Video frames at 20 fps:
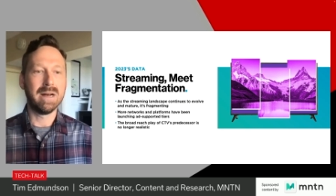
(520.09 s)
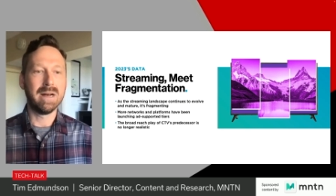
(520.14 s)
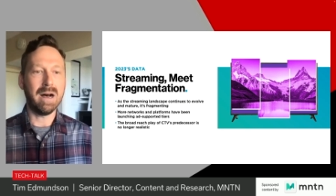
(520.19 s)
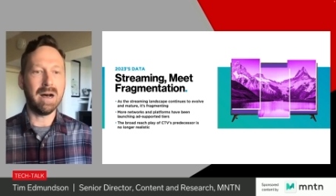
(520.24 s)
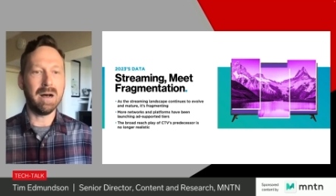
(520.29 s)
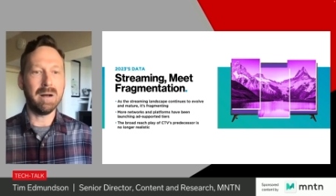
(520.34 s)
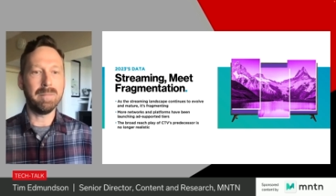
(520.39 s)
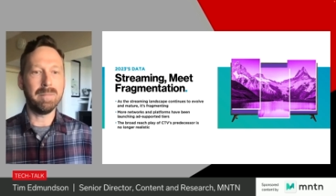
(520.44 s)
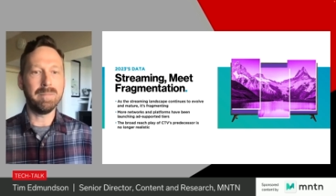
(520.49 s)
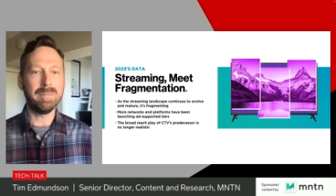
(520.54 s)

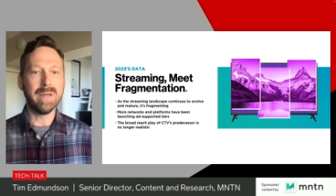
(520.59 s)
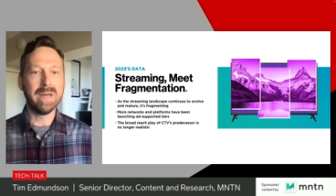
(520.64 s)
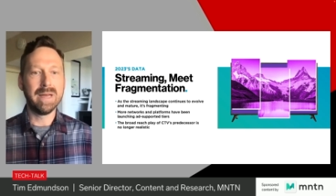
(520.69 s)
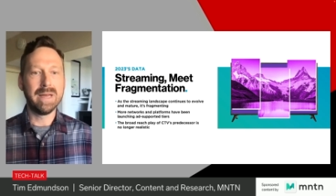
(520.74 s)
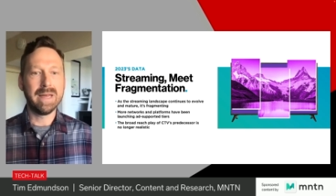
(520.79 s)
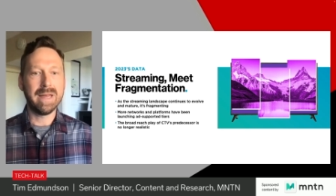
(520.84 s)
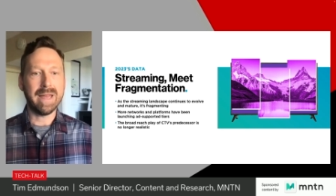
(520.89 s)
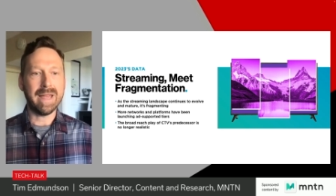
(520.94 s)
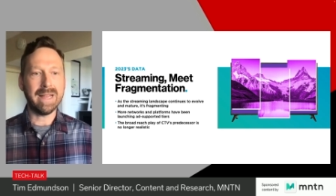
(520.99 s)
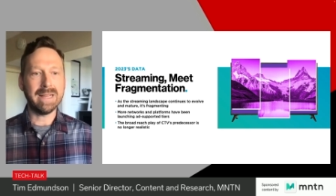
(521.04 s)

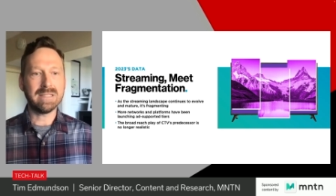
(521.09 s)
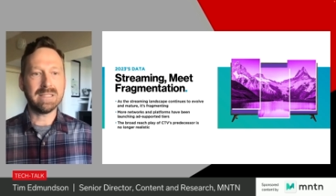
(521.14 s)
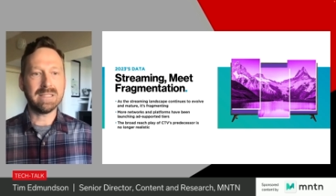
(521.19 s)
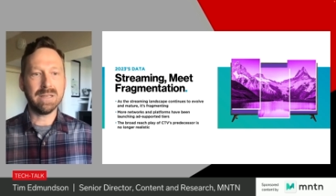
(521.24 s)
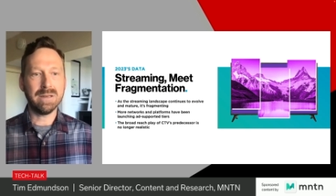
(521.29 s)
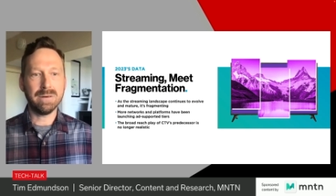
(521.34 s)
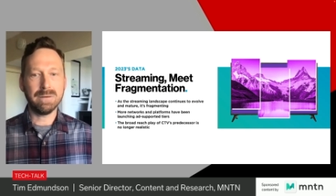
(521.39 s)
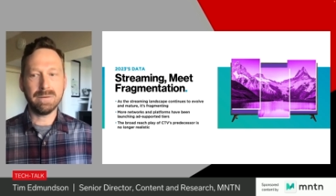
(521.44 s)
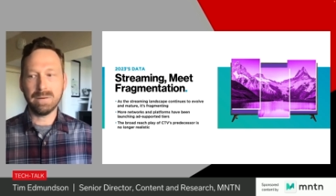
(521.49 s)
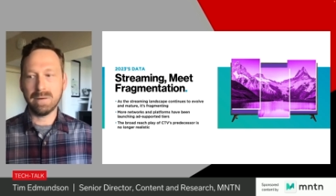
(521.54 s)
And
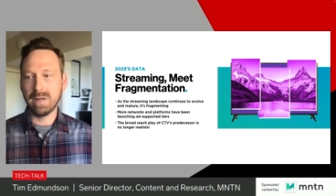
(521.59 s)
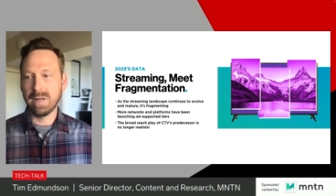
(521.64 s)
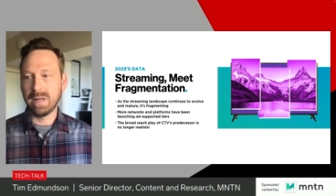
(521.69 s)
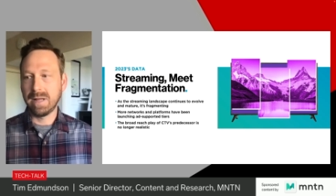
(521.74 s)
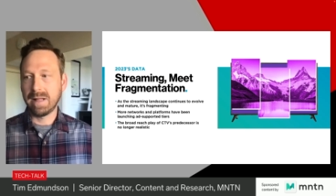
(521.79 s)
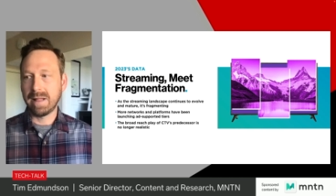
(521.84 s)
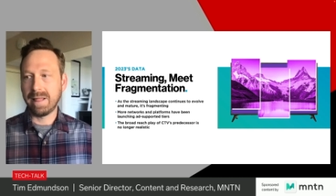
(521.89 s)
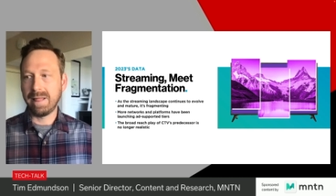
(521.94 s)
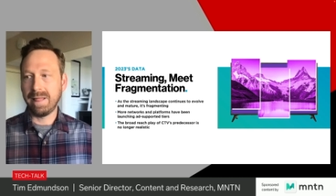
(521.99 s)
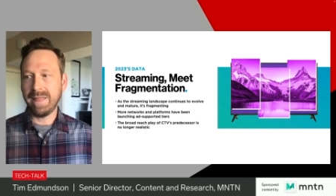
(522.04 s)
so
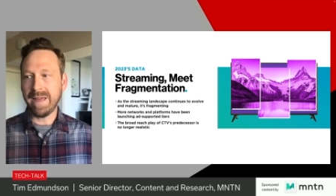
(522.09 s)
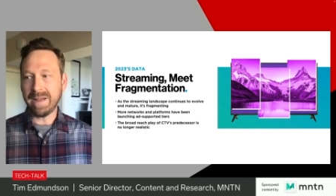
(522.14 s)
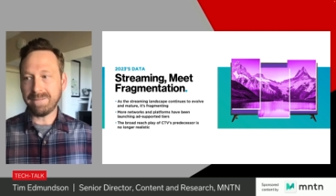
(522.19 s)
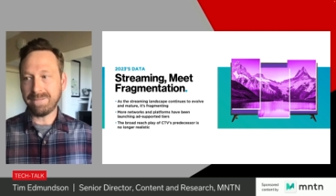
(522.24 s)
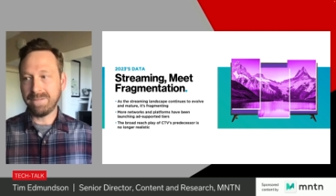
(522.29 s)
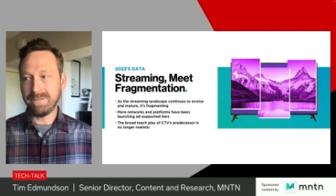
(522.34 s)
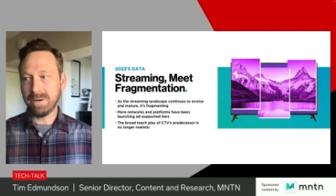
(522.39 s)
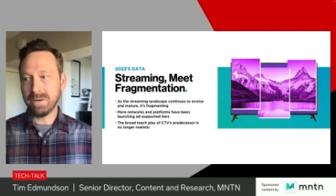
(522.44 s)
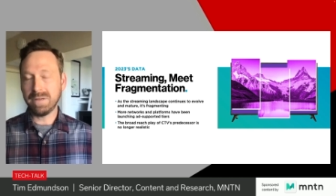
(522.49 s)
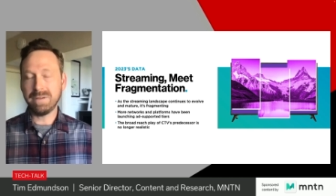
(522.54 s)

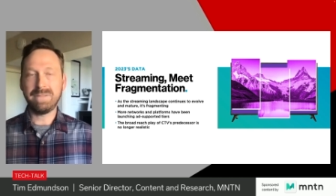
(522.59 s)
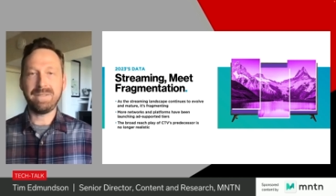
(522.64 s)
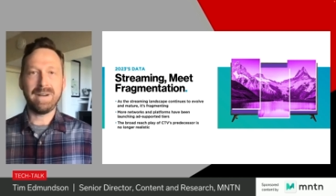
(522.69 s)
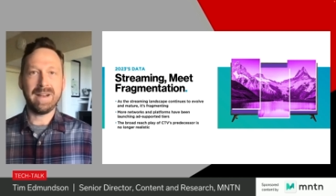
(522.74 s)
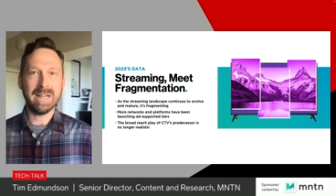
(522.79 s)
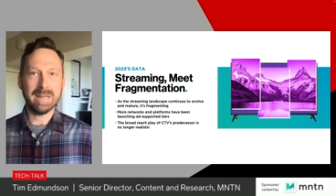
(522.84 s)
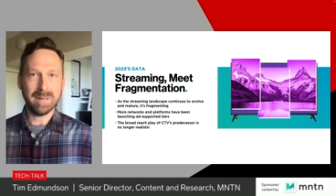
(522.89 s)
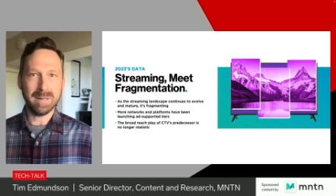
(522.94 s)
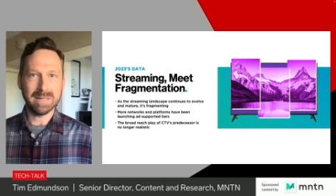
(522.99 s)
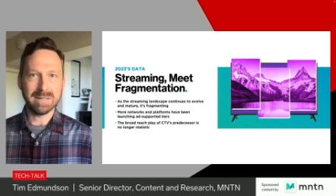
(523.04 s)
that further
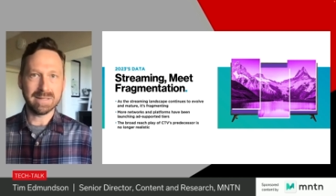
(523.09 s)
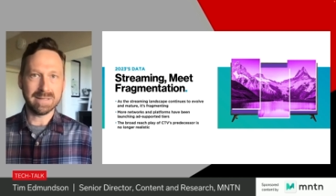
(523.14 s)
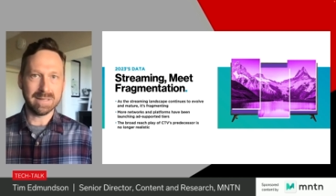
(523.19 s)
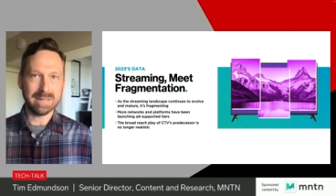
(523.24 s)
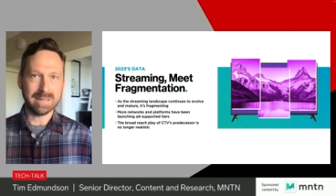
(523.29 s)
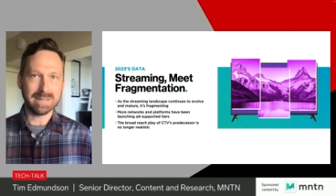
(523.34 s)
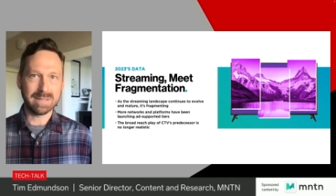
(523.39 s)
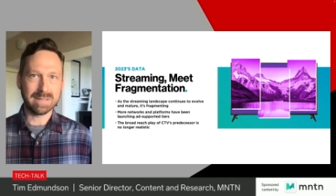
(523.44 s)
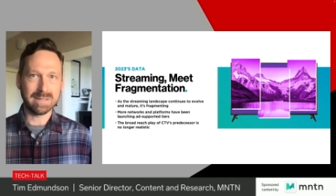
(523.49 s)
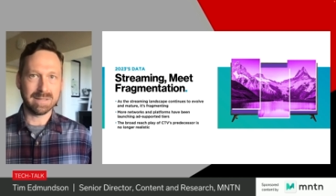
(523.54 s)
fragments
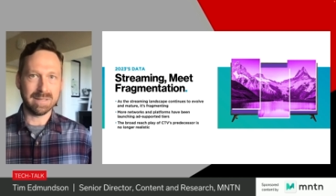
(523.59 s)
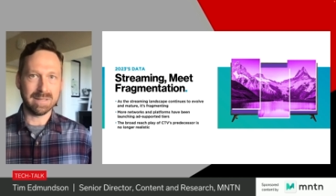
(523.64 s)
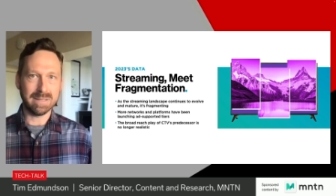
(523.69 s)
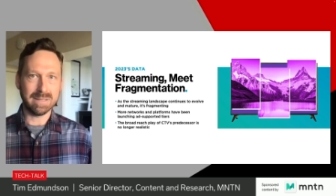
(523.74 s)
this